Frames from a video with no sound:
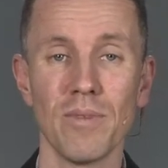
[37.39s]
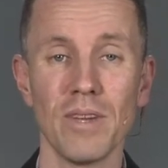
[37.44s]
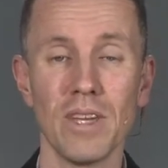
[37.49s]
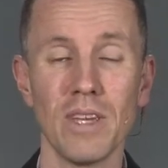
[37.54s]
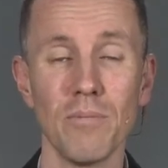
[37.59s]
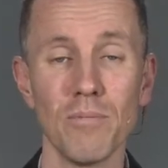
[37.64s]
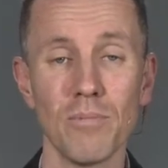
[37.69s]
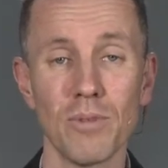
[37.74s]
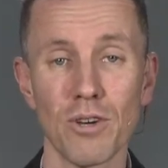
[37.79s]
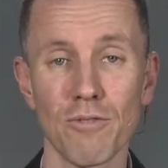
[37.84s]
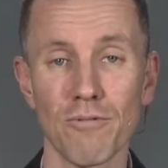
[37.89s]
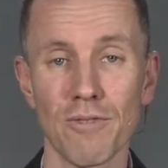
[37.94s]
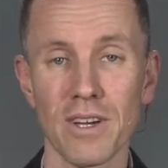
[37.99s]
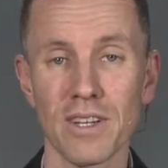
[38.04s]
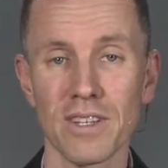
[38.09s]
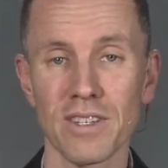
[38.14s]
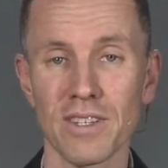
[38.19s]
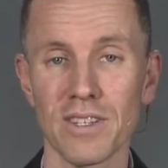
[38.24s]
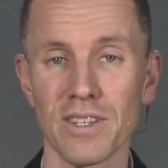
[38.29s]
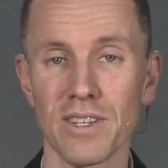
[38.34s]

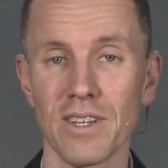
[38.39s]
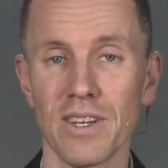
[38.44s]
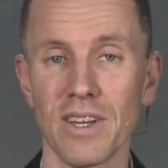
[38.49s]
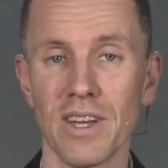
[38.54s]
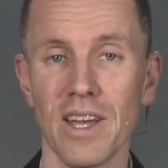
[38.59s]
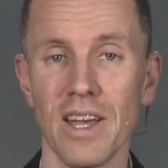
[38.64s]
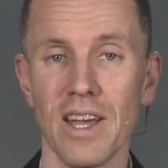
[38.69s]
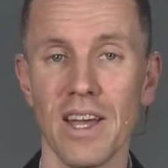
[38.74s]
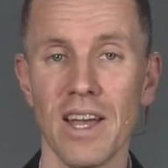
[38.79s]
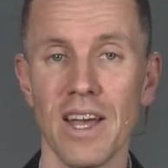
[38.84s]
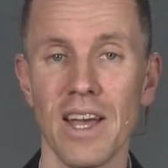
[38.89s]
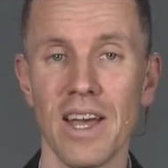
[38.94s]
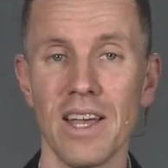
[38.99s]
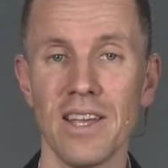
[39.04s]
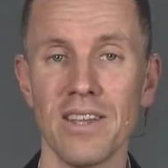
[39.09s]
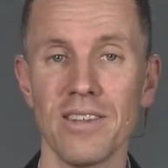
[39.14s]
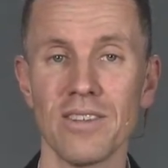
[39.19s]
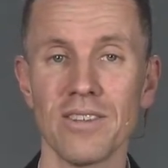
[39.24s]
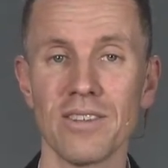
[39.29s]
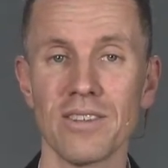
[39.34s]
imperfect
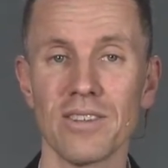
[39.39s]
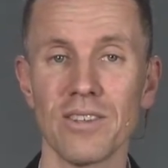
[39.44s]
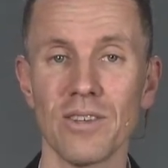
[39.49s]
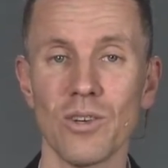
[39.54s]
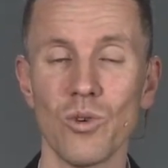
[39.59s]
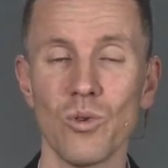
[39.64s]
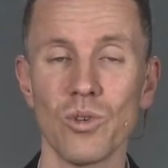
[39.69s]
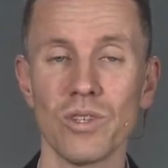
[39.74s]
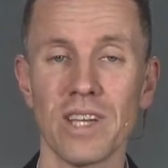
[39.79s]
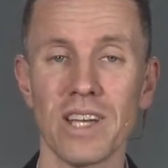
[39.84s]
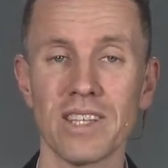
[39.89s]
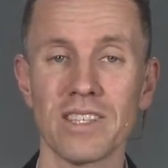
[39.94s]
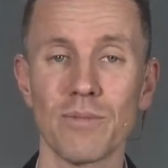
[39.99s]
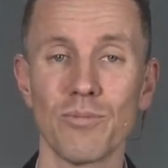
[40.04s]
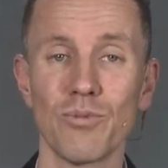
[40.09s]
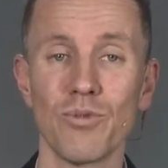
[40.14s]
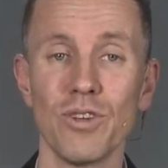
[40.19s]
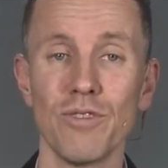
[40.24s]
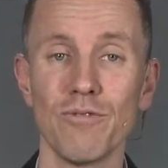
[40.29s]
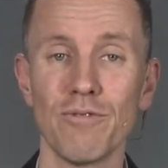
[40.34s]
always has a
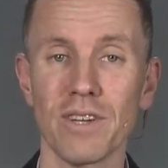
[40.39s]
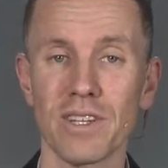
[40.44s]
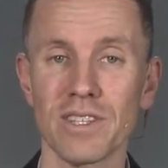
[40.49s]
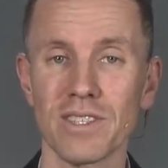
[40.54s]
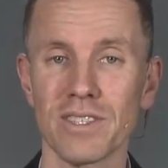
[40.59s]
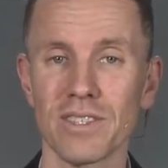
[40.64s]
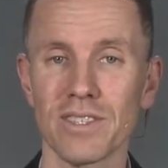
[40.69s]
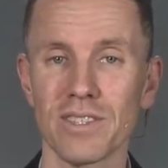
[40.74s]
prefix